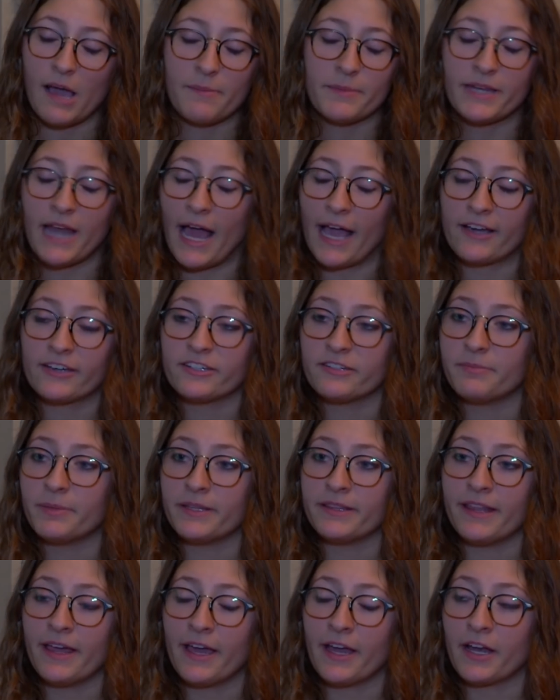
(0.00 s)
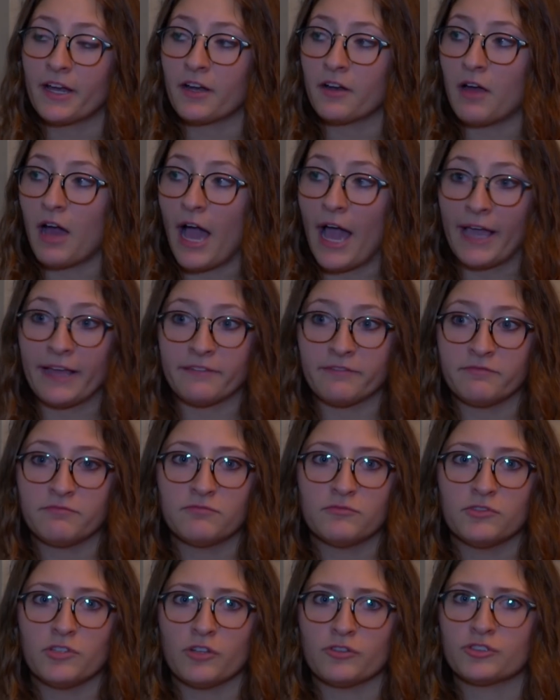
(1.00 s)
I mean, I could have been there. I
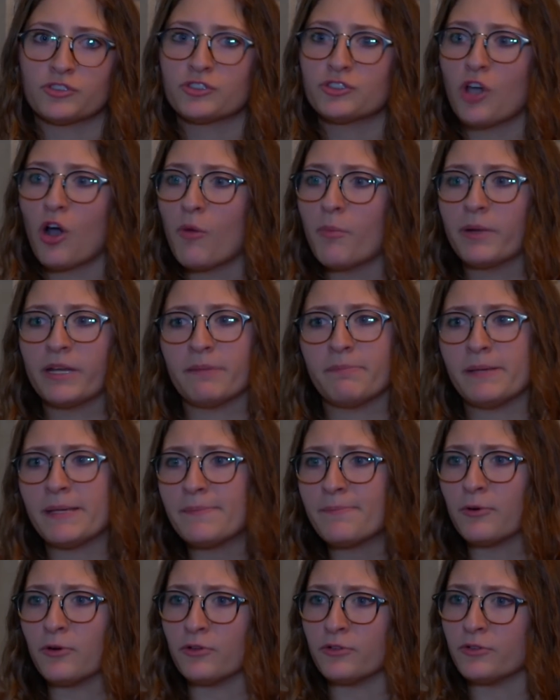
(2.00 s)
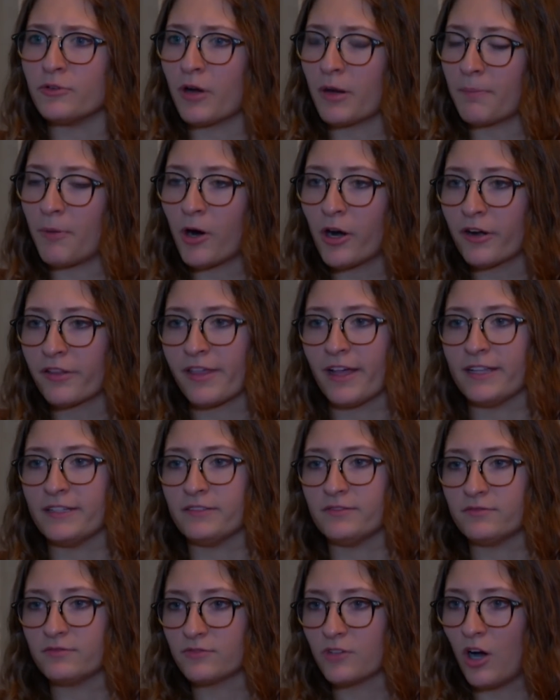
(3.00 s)
know so many people who are part of
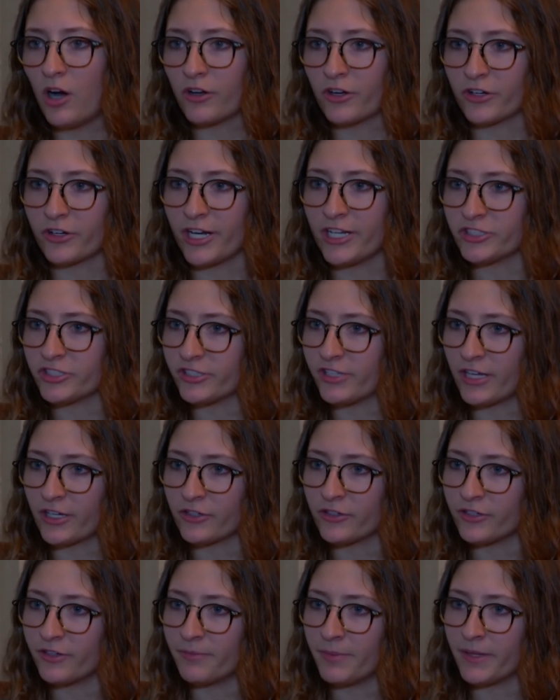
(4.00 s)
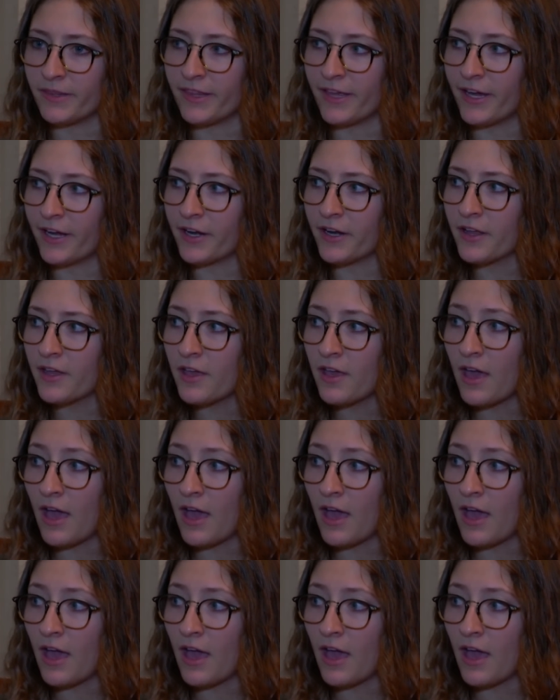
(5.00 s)
that congregation that could have been there.